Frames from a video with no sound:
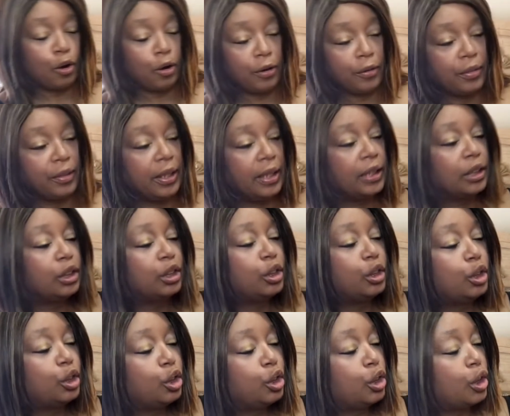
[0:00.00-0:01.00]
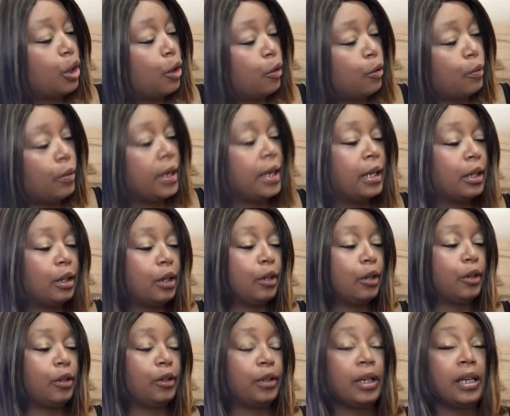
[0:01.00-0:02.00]
or things to show and
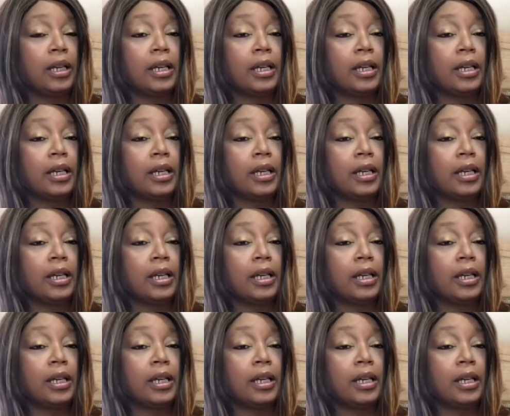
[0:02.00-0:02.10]
learn.